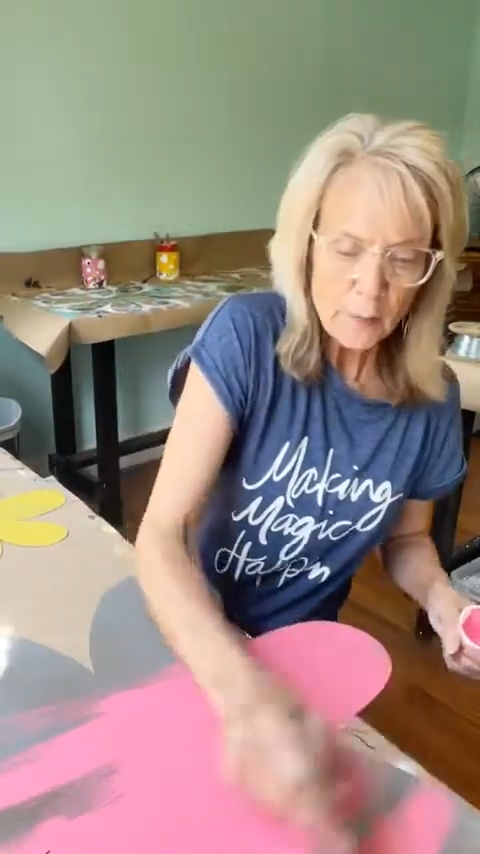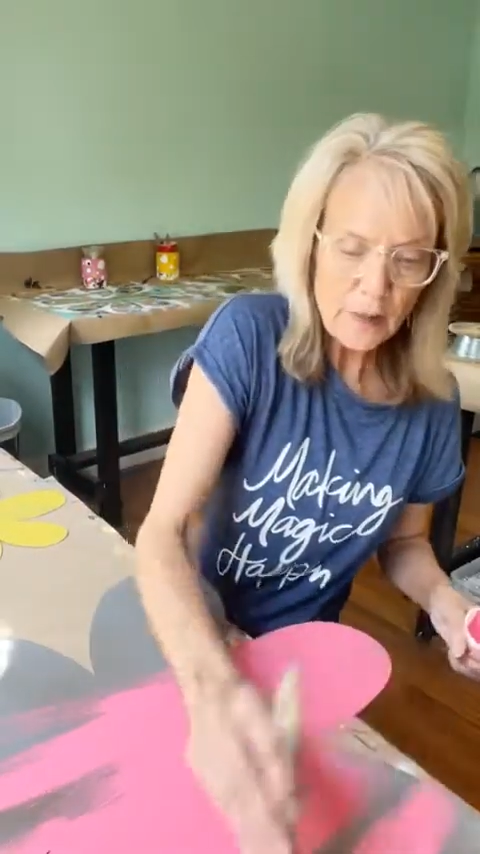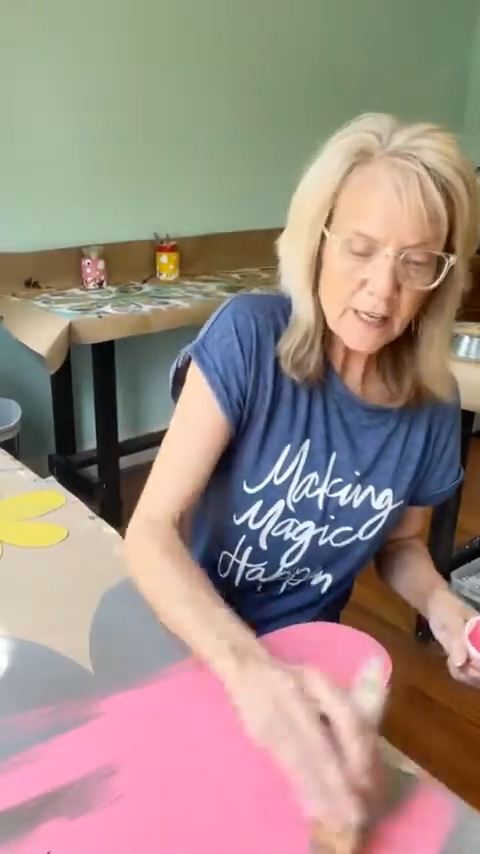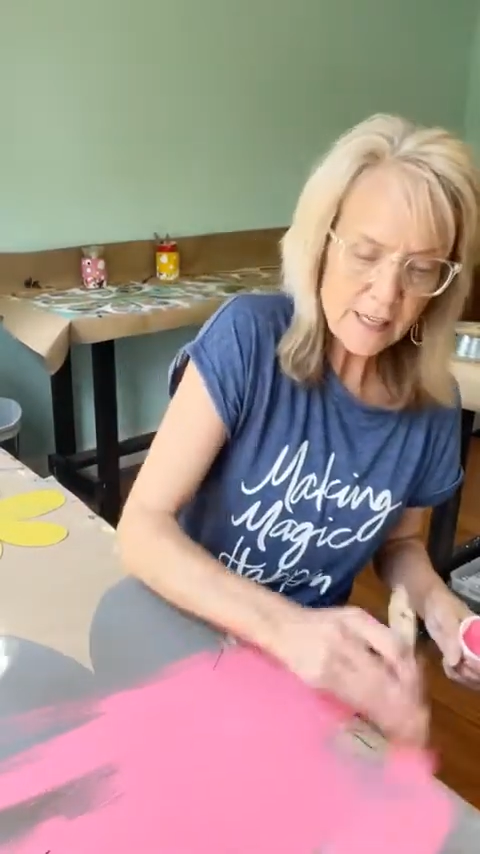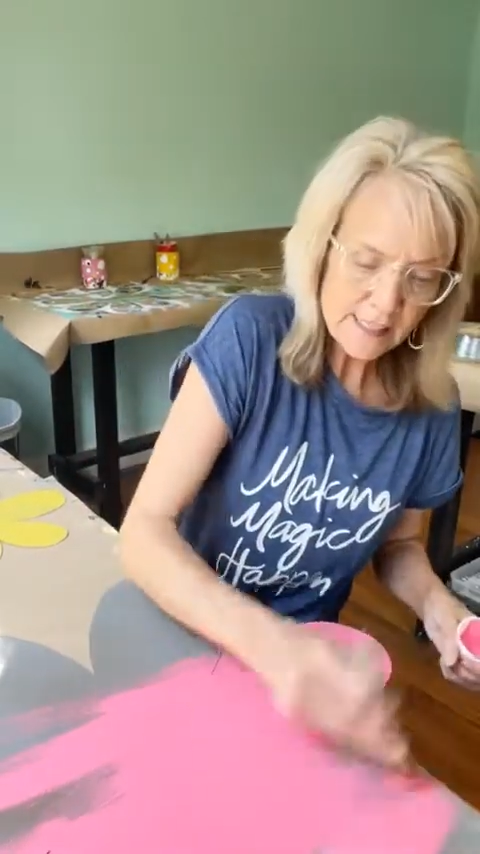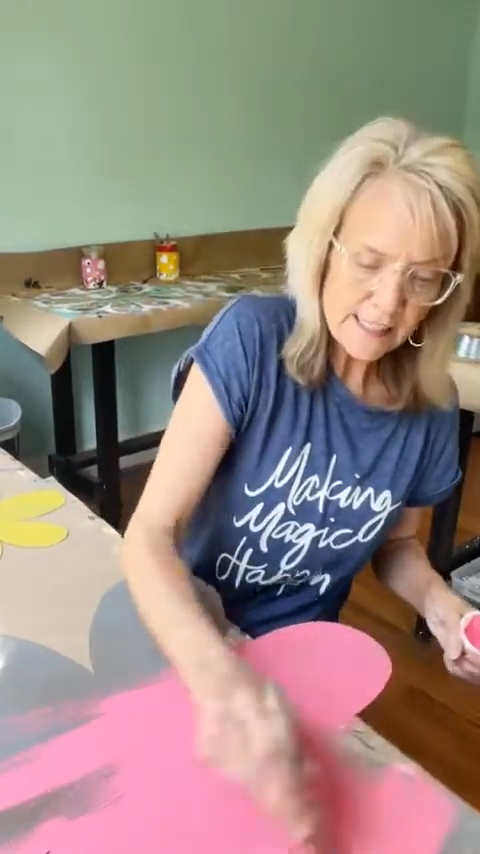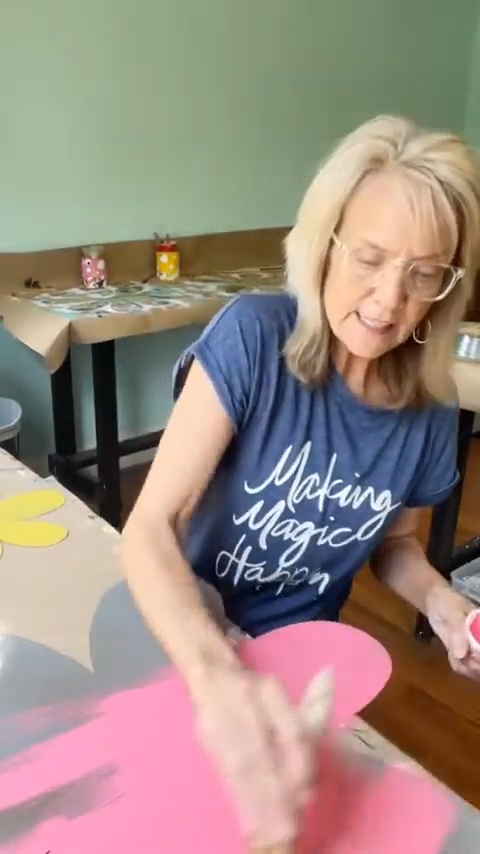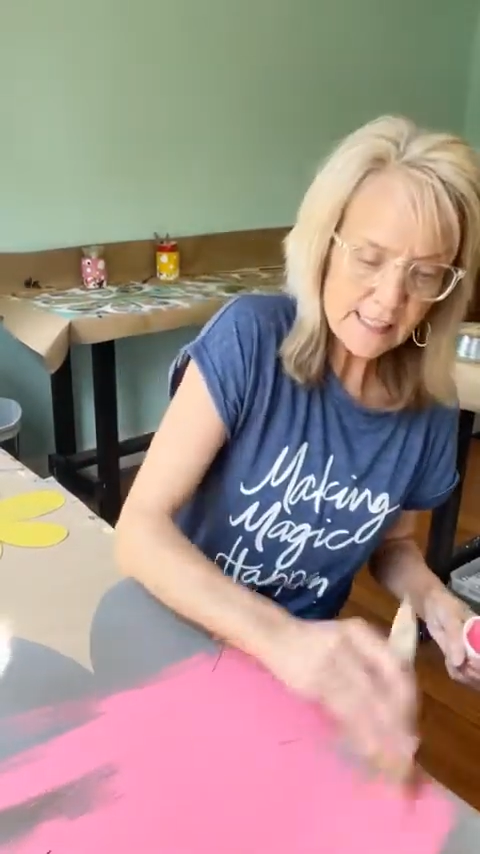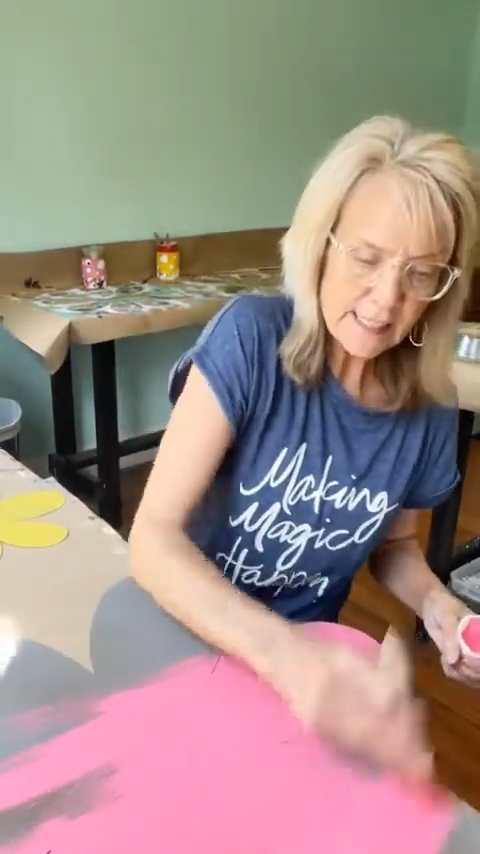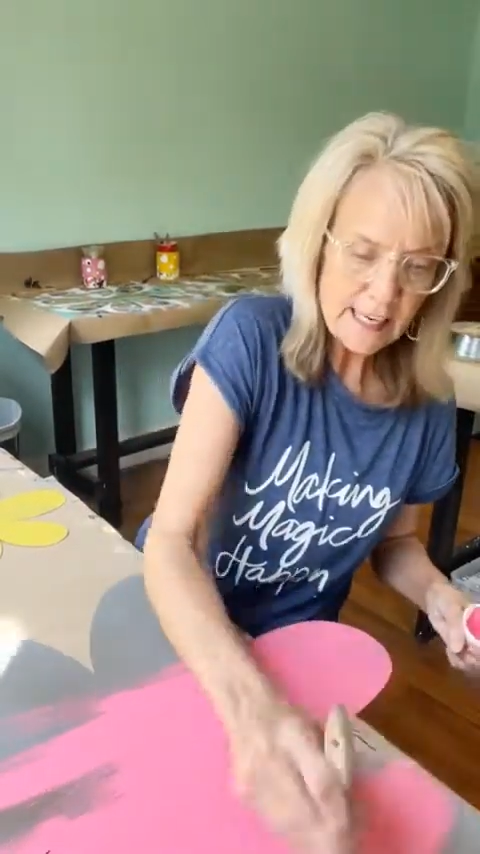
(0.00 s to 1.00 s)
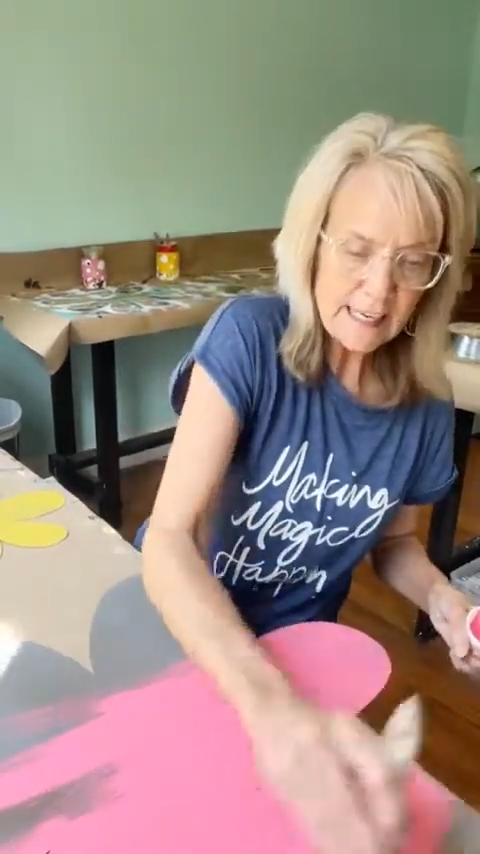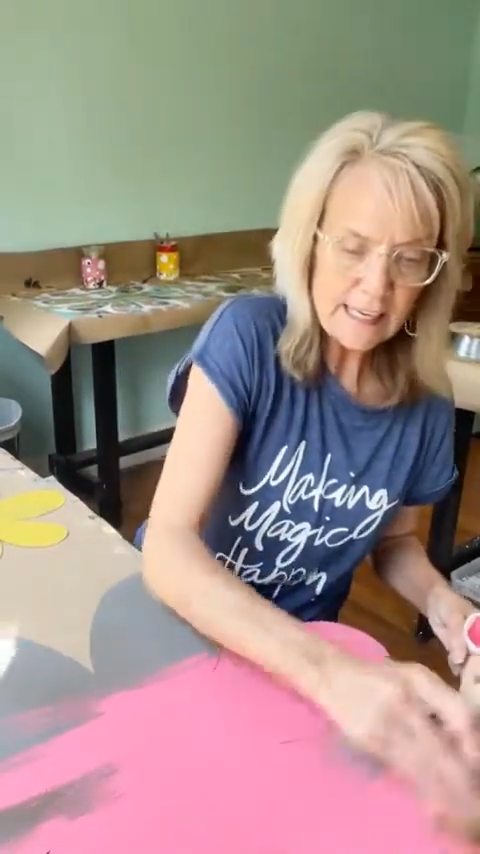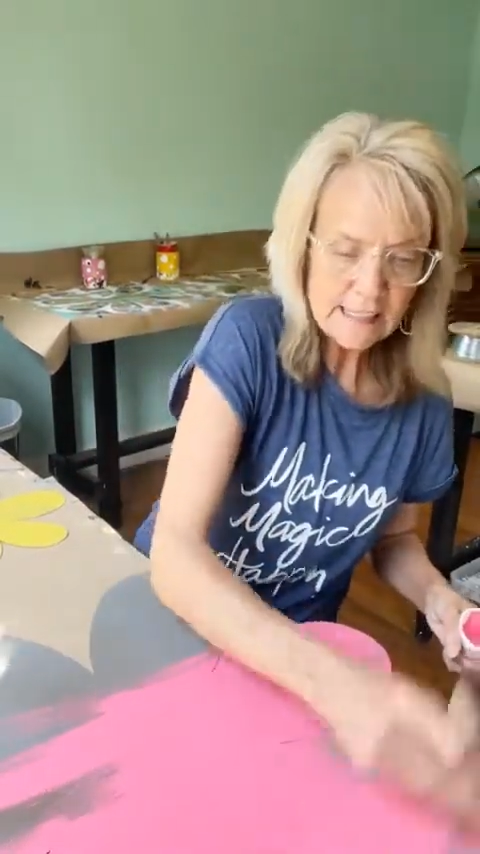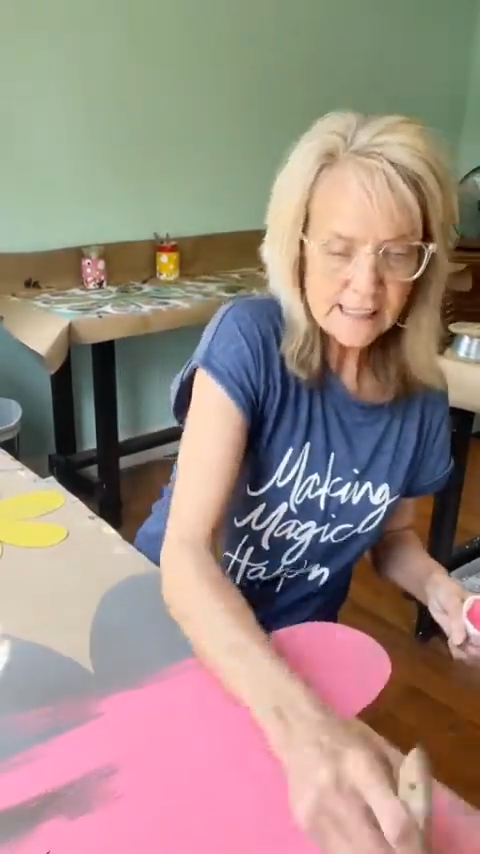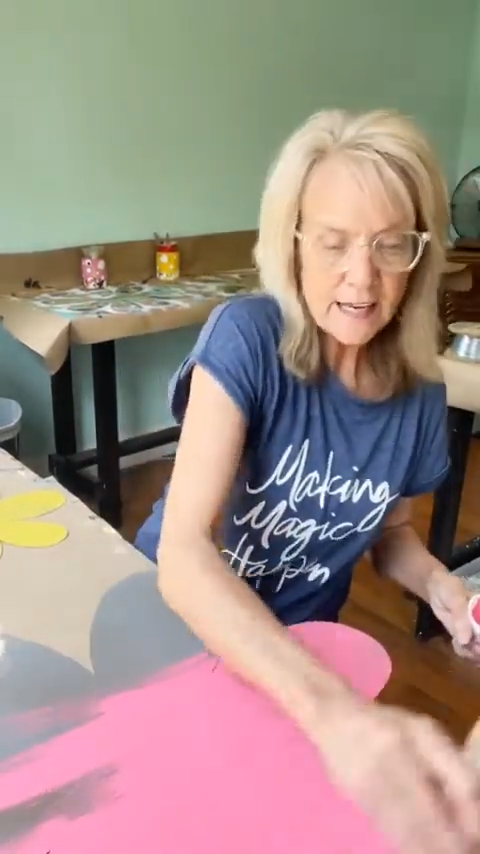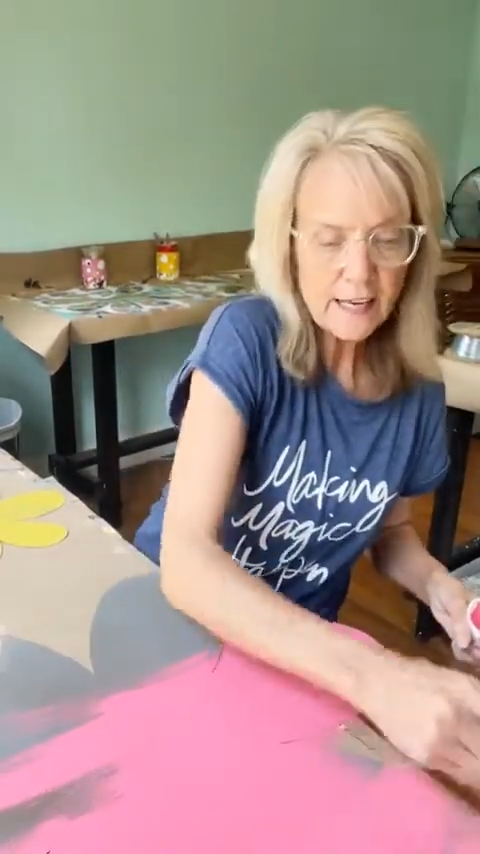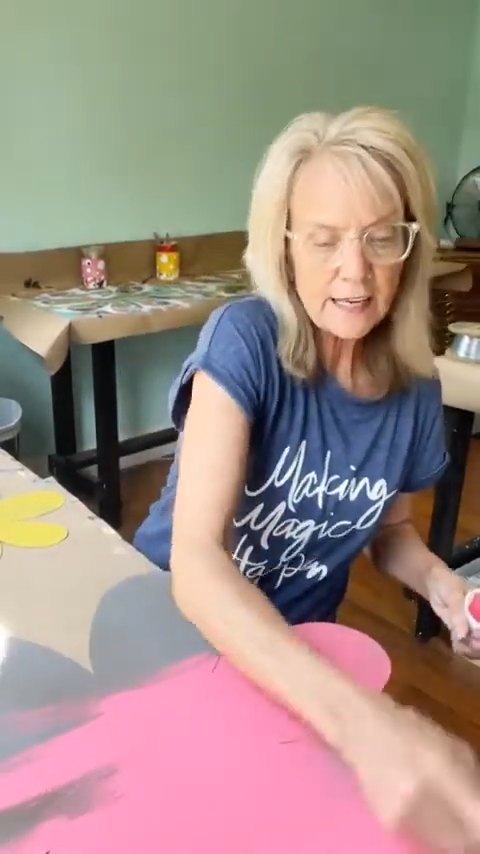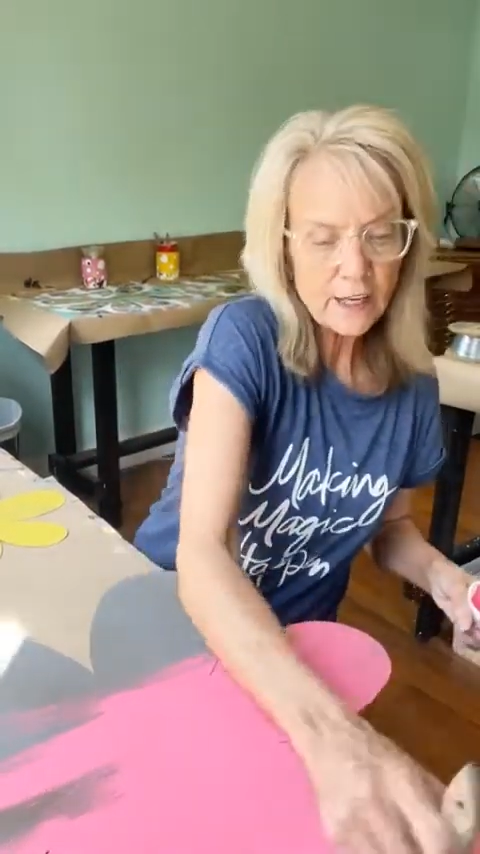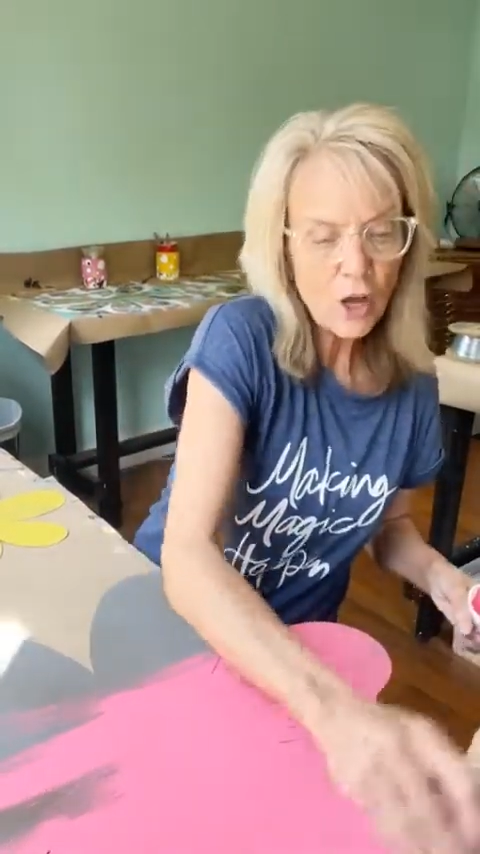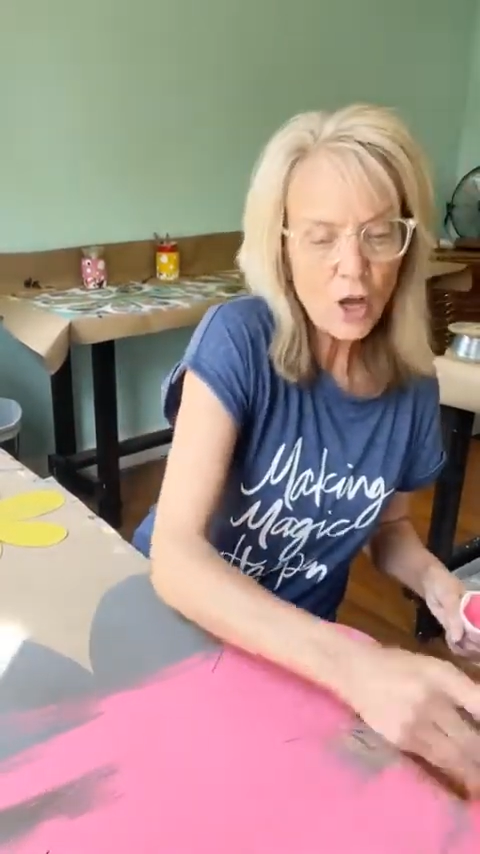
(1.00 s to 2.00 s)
because it is going to get stuck in